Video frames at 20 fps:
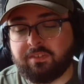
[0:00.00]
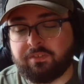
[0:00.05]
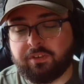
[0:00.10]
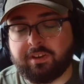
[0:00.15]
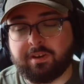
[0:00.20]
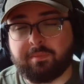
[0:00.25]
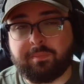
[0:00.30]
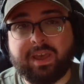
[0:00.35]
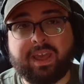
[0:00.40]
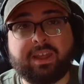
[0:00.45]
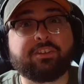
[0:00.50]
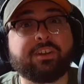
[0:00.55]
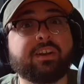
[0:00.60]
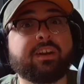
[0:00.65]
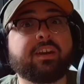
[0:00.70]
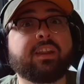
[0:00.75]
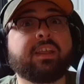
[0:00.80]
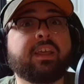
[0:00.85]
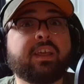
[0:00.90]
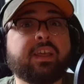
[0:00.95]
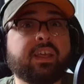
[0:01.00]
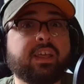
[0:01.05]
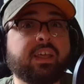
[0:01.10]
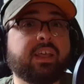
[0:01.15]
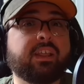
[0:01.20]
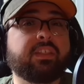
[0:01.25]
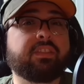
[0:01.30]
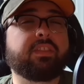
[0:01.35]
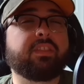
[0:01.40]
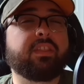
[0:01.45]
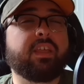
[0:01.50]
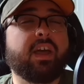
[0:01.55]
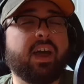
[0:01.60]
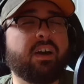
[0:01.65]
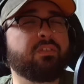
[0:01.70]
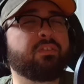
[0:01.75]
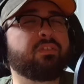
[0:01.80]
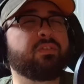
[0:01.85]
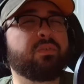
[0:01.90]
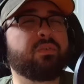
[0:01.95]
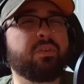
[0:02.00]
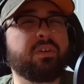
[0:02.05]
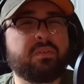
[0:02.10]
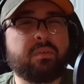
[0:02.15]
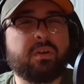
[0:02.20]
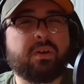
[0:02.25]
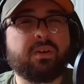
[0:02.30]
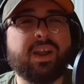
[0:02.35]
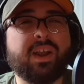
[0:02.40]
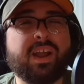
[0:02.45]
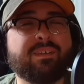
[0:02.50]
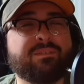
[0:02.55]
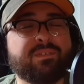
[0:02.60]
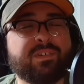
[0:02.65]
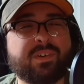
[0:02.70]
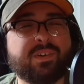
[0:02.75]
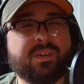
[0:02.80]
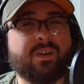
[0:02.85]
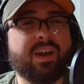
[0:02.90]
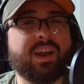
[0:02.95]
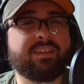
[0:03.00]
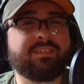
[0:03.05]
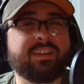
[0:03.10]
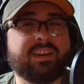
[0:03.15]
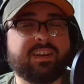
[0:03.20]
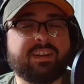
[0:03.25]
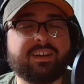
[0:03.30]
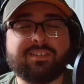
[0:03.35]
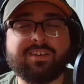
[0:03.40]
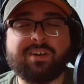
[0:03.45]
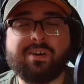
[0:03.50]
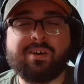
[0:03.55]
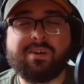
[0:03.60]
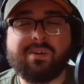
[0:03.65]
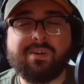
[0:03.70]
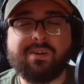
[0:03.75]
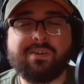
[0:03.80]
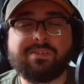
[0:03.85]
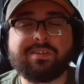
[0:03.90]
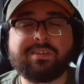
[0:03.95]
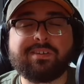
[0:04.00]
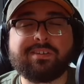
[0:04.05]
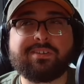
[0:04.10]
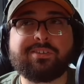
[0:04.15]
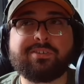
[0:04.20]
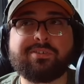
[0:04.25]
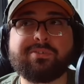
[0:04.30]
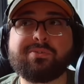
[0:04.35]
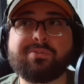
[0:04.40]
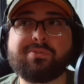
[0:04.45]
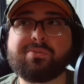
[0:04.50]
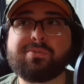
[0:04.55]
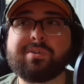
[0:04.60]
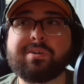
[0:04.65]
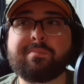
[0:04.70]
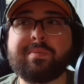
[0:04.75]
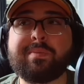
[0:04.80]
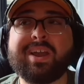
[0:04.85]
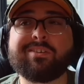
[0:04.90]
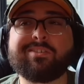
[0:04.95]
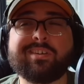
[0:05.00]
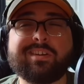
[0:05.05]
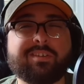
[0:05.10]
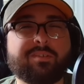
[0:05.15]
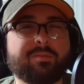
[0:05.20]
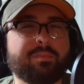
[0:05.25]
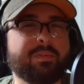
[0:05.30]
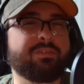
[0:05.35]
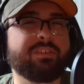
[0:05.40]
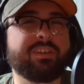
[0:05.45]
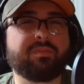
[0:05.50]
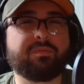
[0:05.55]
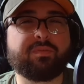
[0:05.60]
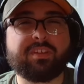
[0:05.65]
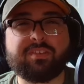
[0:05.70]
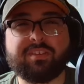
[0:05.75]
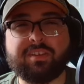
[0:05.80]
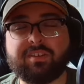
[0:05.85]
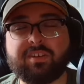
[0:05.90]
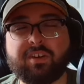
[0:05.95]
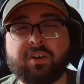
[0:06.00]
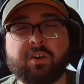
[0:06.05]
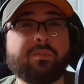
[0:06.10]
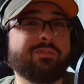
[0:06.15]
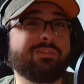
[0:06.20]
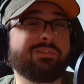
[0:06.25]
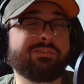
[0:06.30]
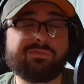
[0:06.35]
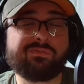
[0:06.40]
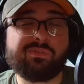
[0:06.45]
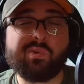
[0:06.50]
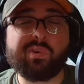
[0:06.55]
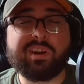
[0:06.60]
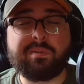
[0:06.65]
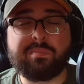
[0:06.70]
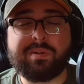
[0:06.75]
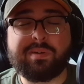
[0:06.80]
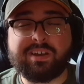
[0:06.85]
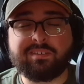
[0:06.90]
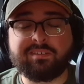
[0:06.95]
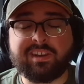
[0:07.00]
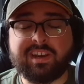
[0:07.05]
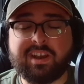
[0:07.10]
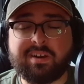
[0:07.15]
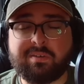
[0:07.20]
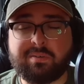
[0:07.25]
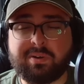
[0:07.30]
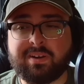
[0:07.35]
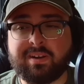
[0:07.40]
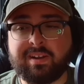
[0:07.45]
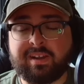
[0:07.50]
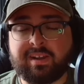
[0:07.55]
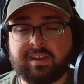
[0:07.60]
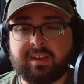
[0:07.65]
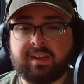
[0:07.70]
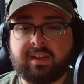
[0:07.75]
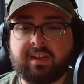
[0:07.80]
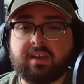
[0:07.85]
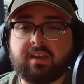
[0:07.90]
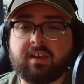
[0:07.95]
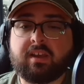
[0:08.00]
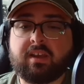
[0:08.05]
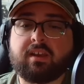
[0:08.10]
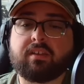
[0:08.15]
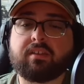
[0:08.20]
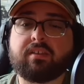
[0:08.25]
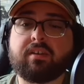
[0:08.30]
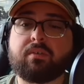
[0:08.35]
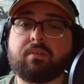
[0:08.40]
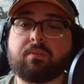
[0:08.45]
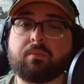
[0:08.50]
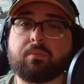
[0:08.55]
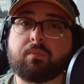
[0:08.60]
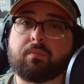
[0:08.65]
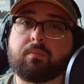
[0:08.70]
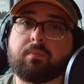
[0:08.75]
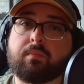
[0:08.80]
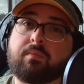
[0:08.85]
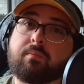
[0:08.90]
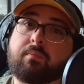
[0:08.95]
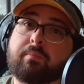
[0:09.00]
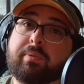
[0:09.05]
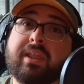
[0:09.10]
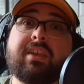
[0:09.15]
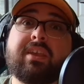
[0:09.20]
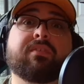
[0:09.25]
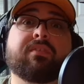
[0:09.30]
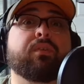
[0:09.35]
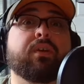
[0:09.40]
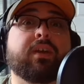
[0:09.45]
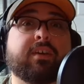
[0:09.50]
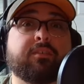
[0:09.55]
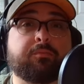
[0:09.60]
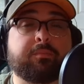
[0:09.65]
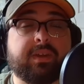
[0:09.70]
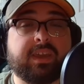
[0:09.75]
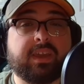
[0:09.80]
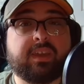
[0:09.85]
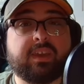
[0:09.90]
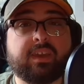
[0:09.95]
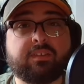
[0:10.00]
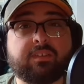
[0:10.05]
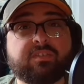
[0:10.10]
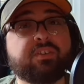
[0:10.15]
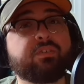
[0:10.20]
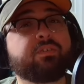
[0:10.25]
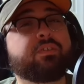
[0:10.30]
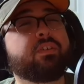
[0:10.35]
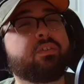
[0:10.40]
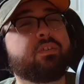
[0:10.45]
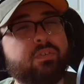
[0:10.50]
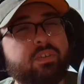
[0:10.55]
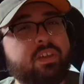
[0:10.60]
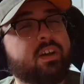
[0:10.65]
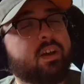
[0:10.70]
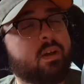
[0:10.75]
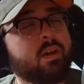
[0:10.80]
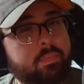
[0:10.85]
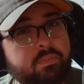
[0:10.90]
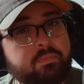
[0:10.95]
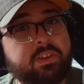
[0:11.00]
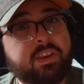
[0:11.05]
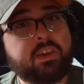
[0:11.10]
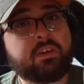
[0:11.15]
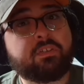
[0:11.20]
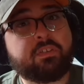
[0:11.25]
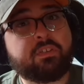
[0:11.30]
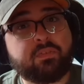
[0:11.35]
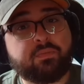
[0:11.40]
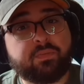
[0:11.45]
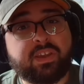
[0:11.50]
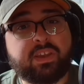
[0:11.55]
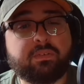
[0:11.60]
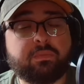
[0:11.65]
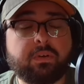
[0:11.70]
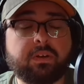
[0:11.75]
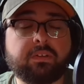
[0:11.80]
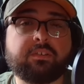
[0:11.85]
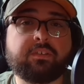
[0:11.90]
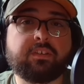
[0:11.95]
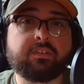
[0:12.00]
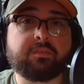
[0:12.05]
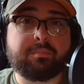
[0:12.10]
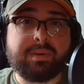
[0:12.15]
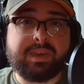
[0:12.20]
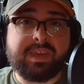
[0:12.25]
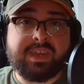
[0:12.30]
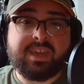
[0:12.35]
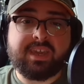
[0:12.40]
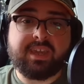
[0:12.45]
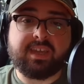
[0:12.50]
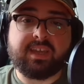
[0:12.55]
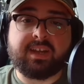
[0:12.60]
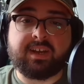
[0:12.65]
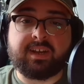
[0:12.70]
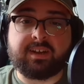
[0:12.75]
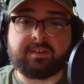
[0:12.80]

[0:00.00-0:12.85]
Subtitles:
As you can imagine, how sore you are after a car accident is hard to imagine, especially if it's at over 40 miles an hour. So please forgive me if you do see a couple of videos in your feed where it's just me.